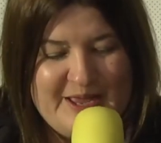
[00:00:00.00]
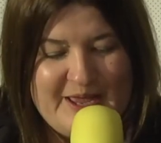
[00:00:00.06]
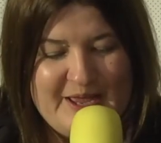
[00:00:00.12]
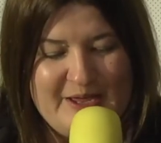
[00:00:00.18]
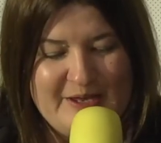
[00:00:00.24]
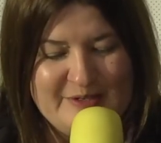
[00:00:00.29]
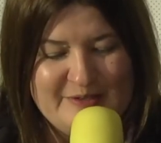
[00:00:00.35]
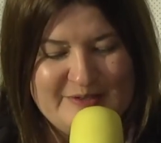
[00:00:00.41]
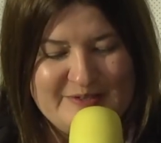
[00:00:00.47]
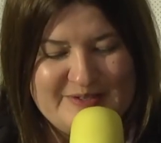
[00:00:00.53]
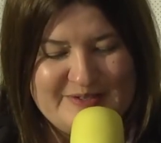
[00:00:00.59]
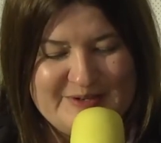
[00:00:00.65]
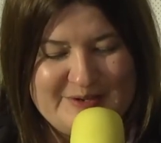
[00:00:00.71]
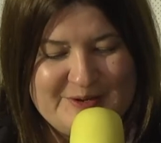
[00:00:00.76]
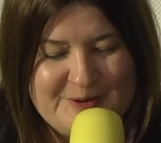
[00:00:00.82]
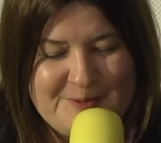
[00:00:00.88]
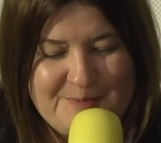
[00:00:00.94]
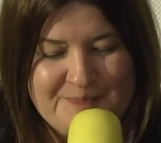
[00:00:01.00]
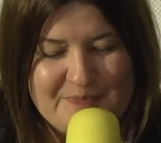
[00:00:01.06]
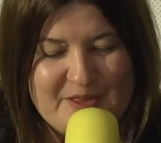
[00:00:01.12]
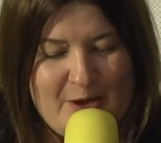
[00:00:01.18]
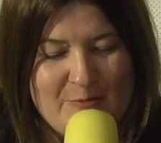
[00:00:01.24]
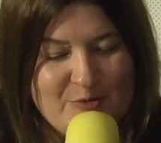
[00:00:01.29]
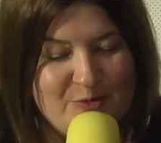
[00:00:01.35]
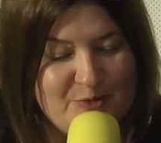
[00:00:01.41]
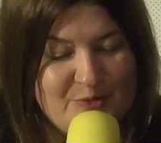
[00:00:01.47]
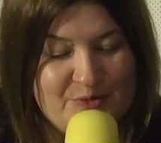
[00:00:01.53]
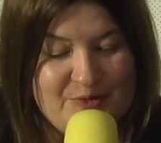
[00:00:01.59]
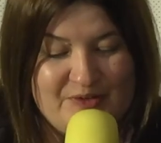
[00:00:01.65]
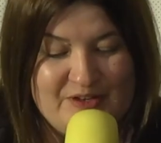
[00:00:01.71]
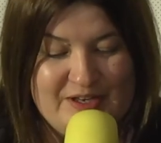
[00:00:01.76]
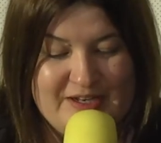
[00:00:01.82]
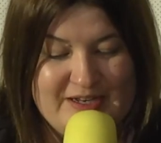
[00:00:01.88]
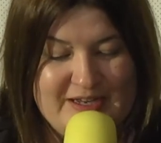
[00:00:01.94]
And I would also
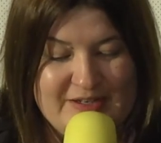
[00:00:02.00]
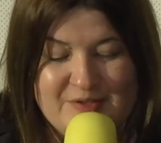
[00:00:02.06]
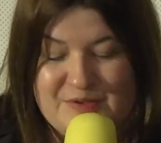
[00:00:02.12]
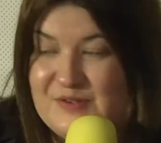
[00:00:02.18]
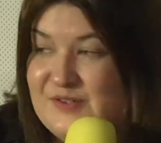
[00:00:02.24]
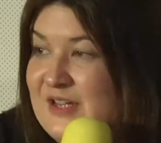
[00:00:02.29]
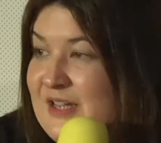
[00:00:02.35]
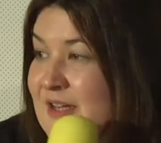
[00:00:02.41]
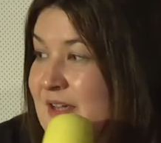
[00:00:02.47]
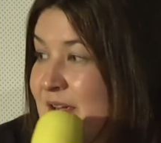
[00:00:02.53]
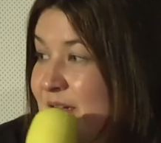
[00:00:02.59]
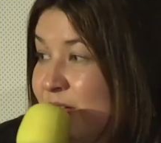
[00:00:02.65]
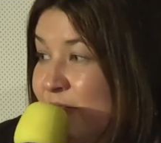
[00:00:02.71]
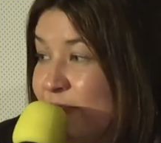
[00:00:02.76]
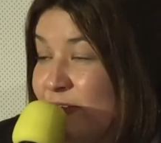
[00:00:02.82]
like to thank